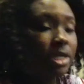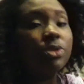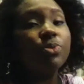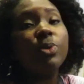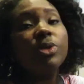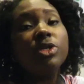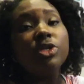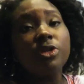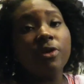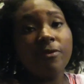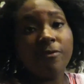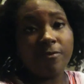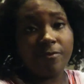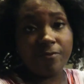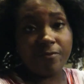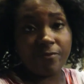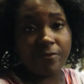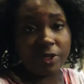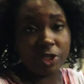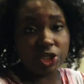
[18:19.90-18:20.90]
just wanted to
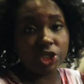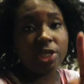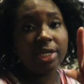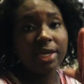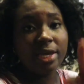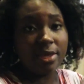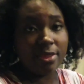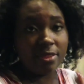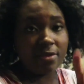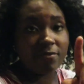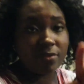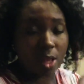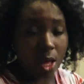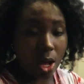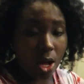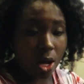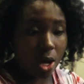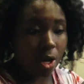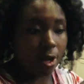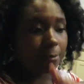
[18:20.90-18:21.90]
officially end the
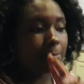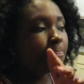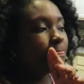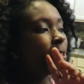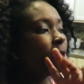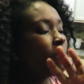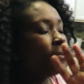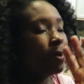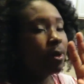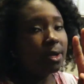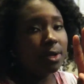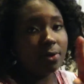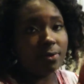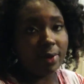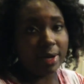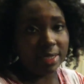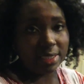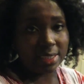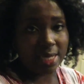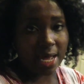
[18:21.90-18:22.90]
vlog. We had a
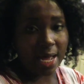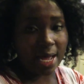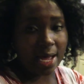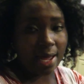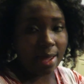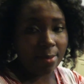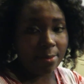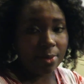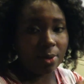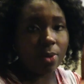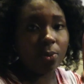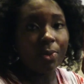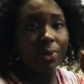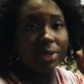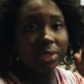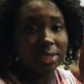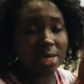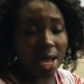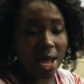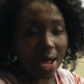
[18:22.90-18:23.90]
great time.
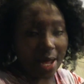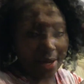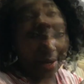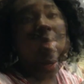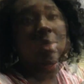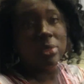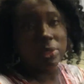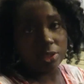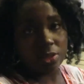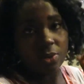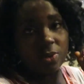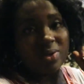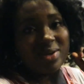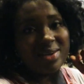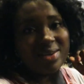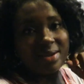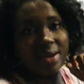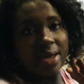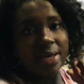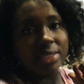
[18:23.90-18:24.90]
We're tired. So
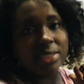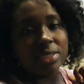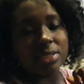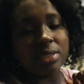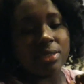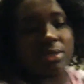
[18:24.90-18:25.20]
good night.